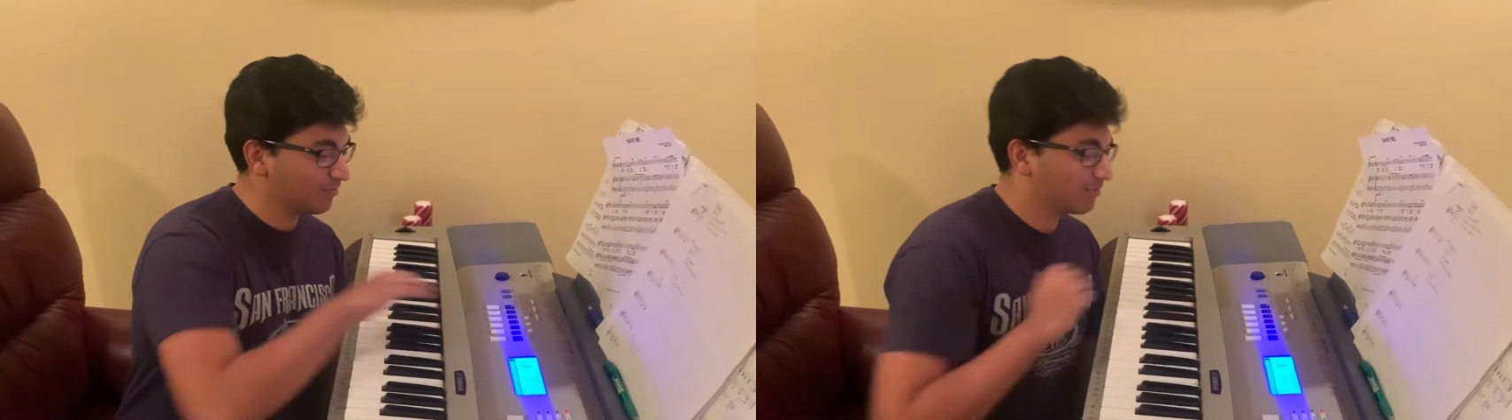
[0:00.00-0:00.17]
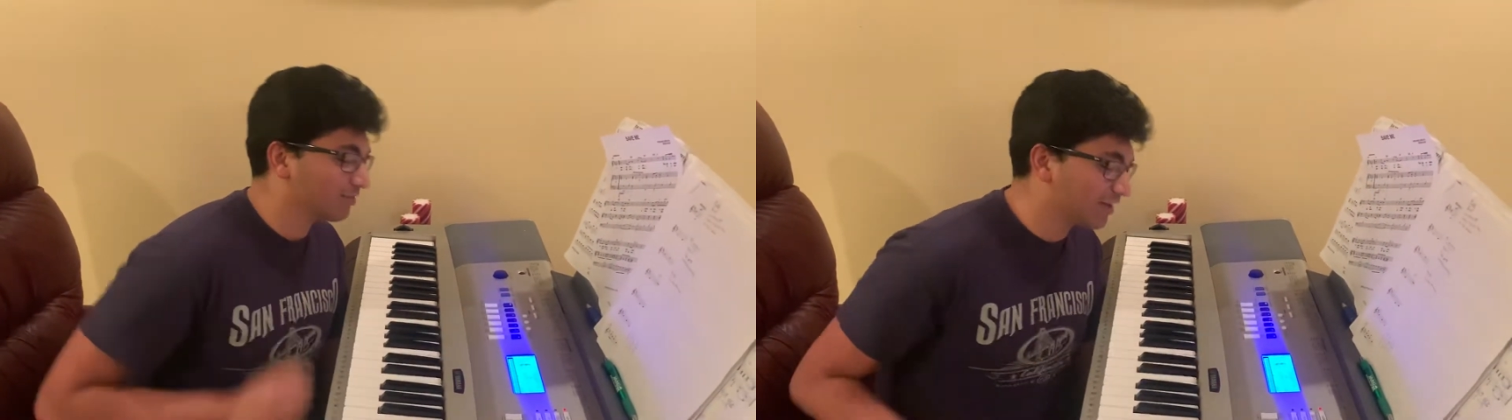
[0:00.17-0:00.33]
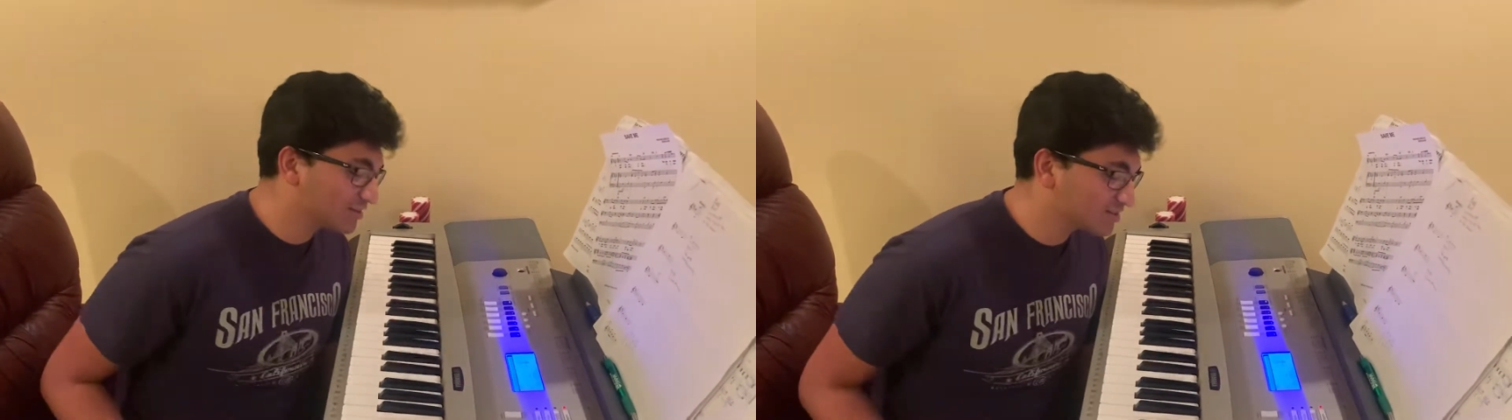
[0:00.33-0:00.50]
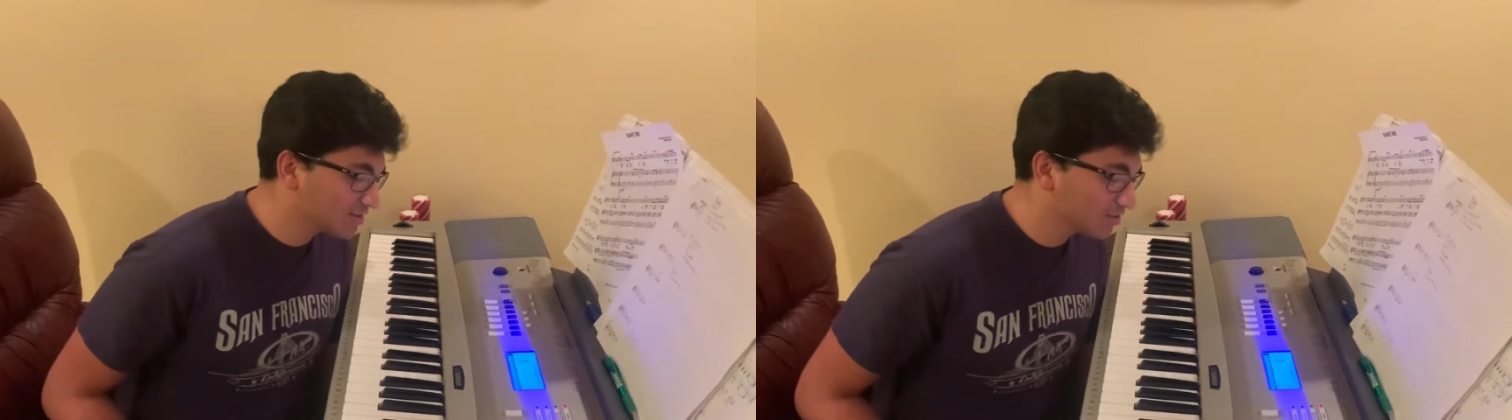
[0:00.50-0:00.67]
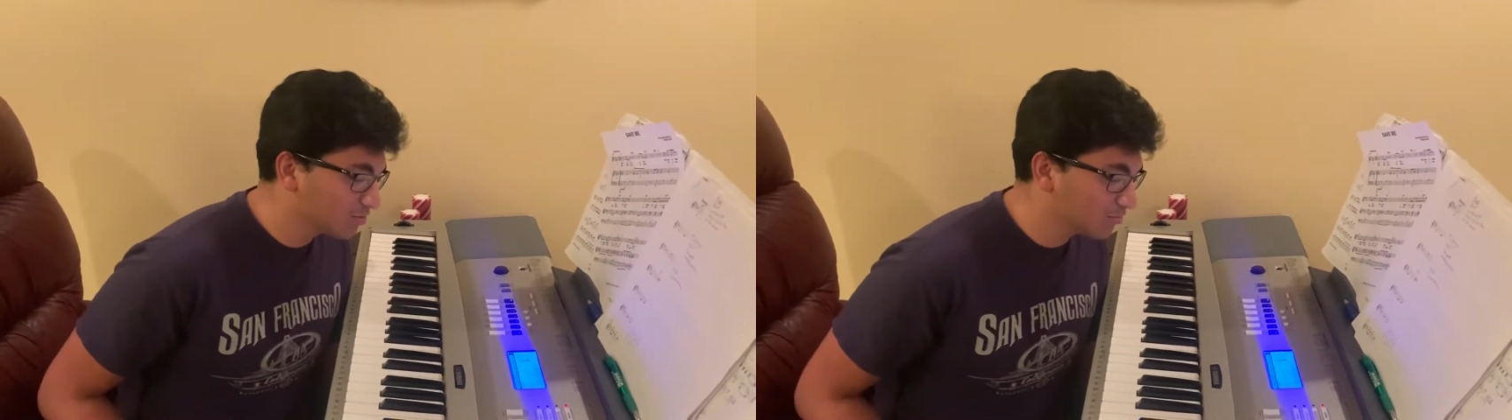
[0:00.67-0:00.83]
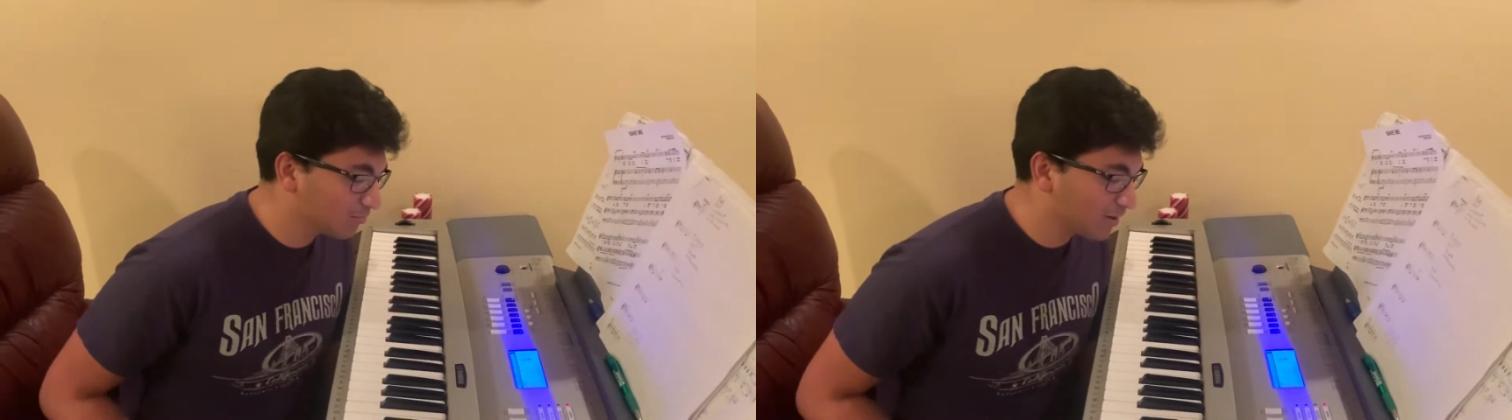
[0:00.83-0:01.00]
lets
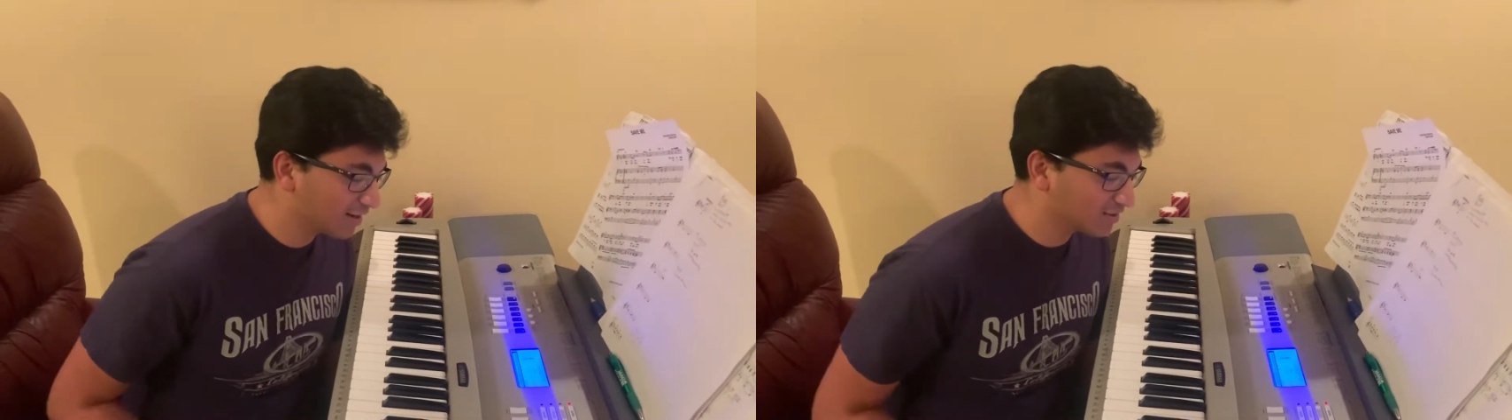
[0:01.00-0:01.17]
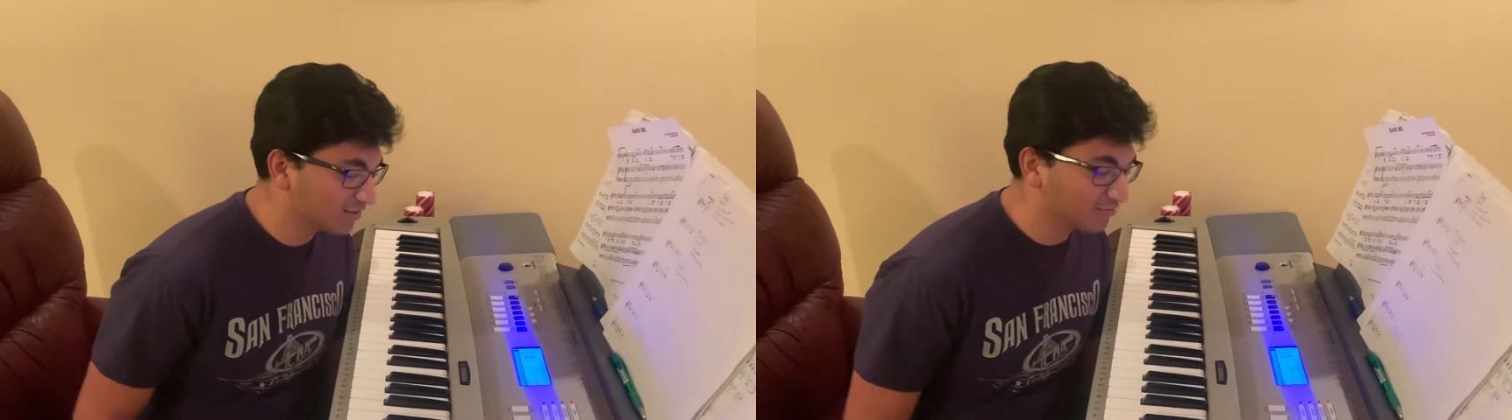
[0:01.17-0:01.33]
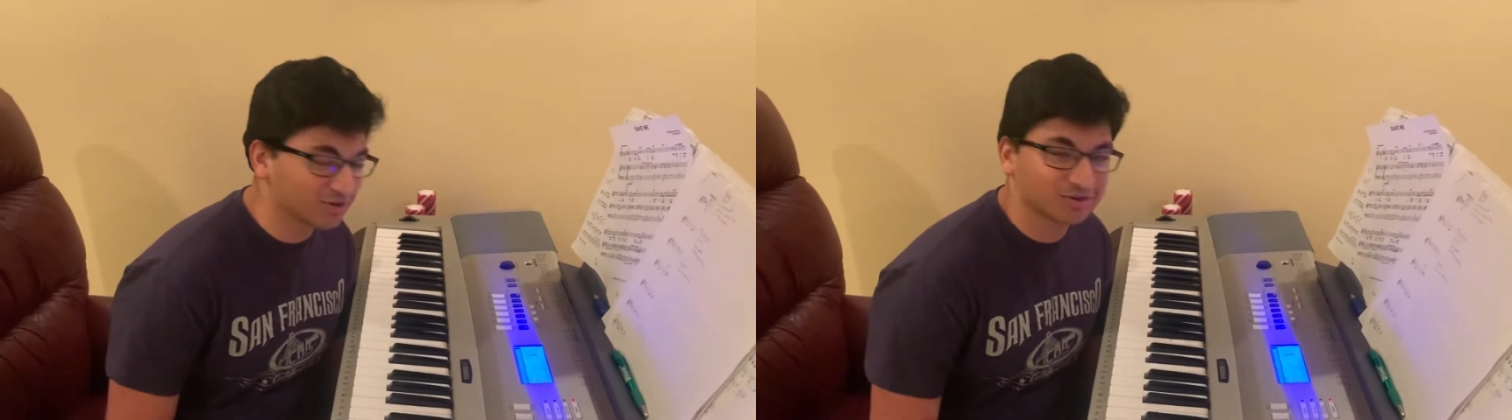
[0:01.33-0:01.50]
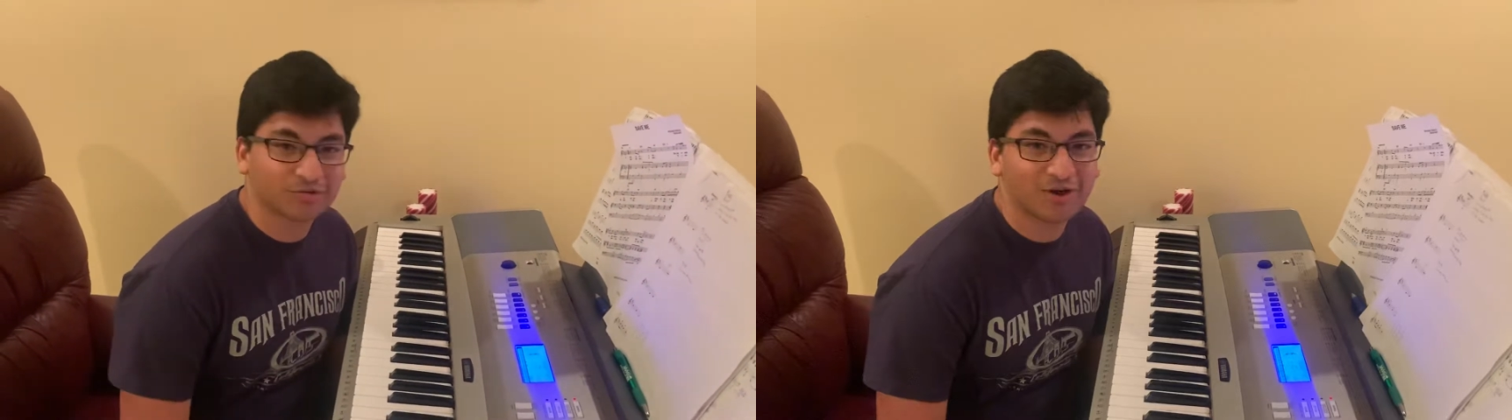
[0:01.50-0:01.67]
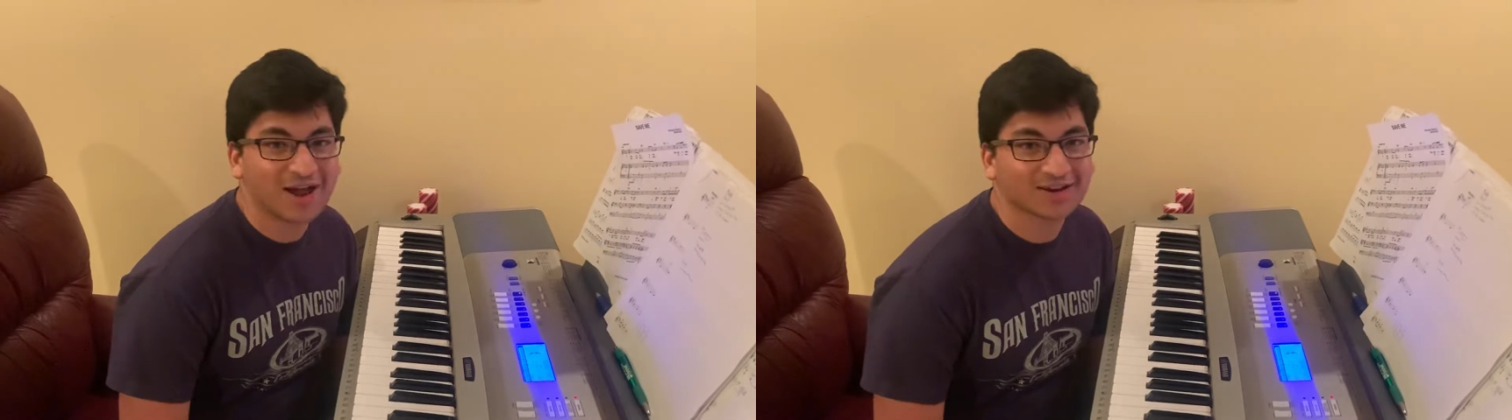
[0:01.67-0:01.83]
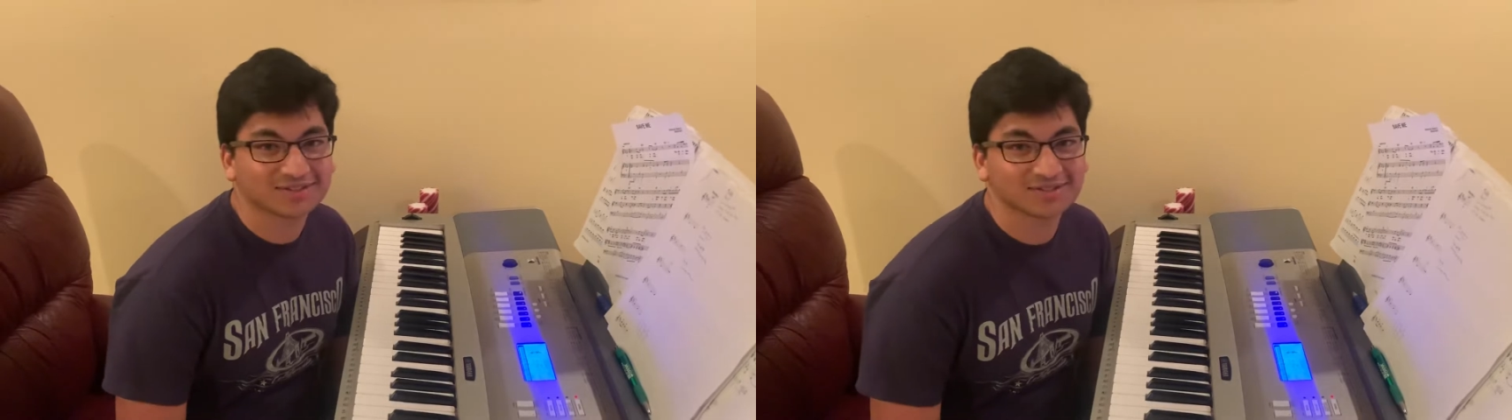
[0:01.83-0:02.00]
you pick different tracks